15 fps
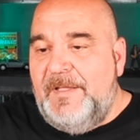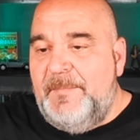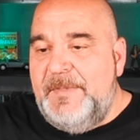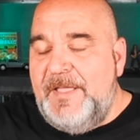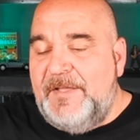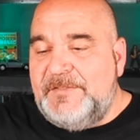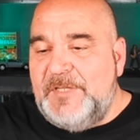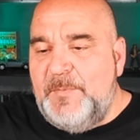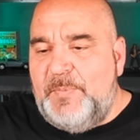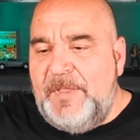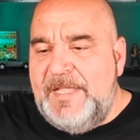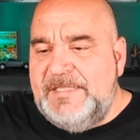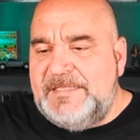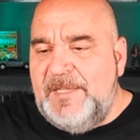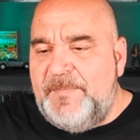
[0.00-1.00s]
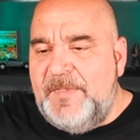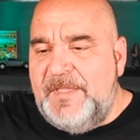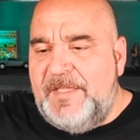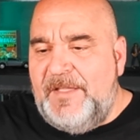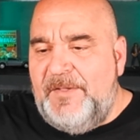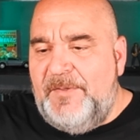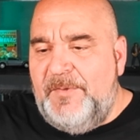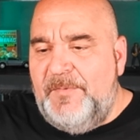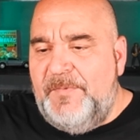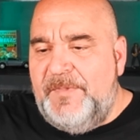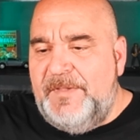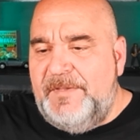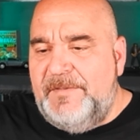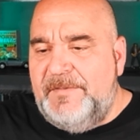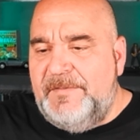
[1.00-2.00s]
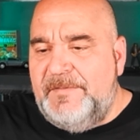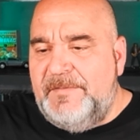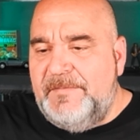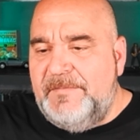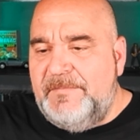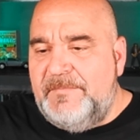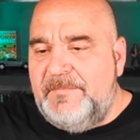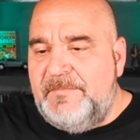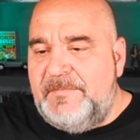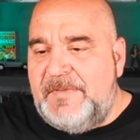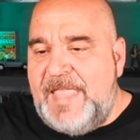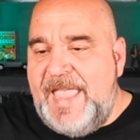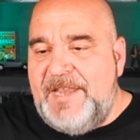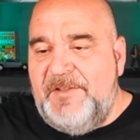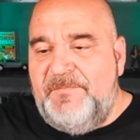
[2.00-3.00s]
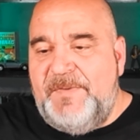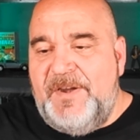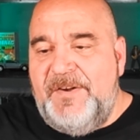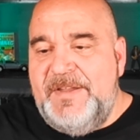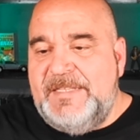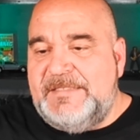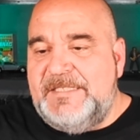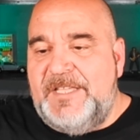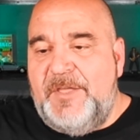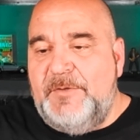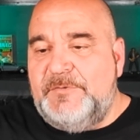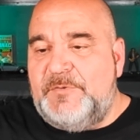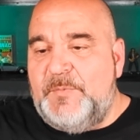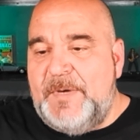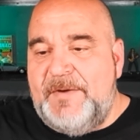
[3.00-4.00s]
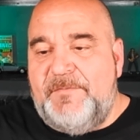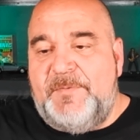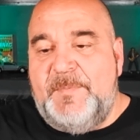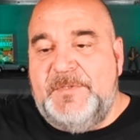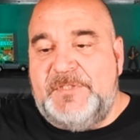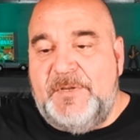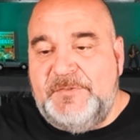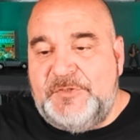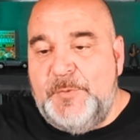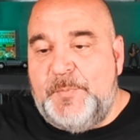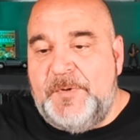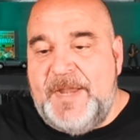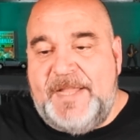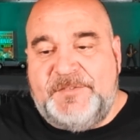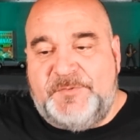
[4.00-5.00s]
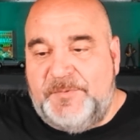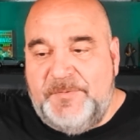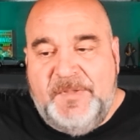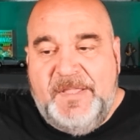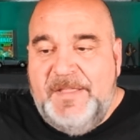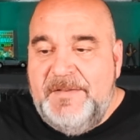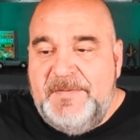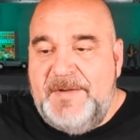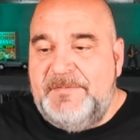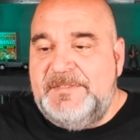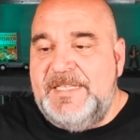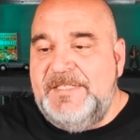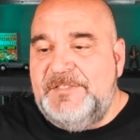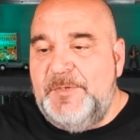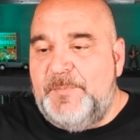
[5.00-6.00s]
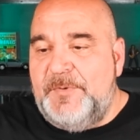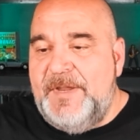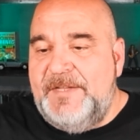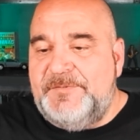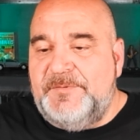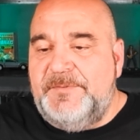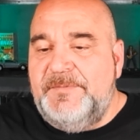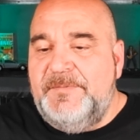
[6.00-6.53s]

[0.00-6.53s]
He also played something called the Cadaverius Ghost, whatever, from the show Supernatural. Never seen Supernatural.